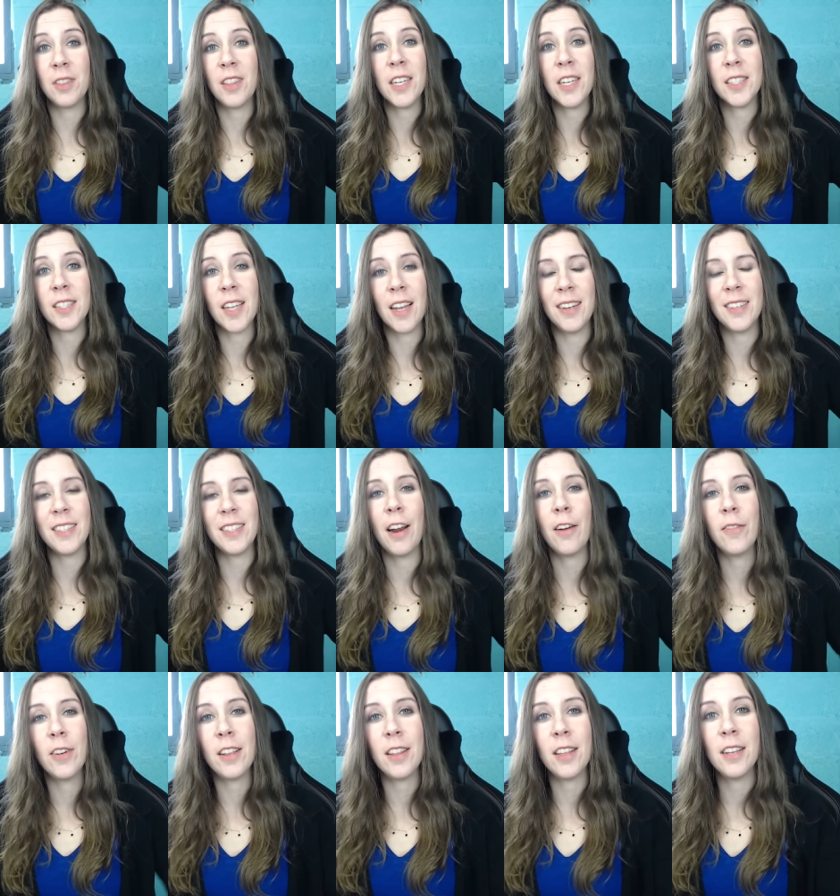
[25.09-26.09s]
what they sent, and
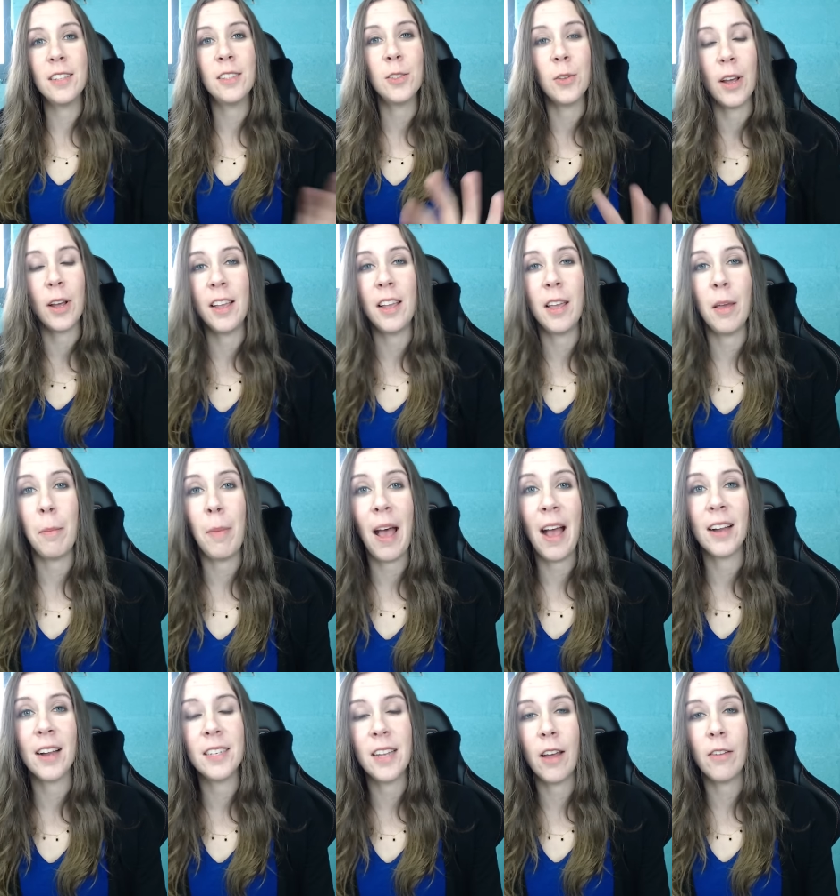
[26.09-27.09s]
everything so I can get
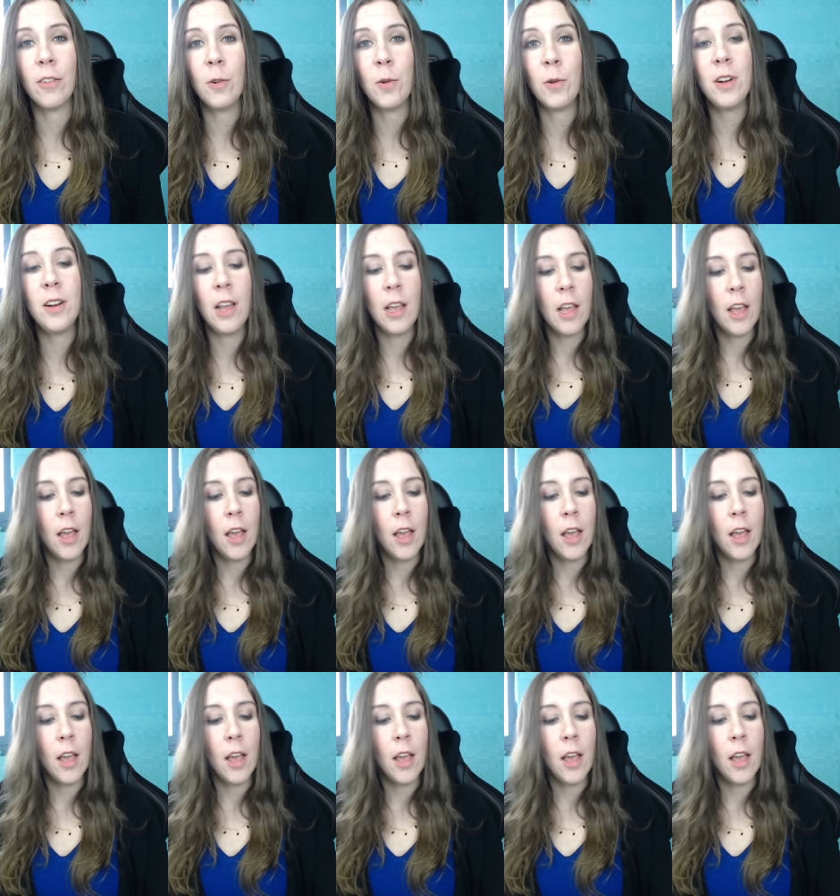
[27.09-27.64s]
back to everyone.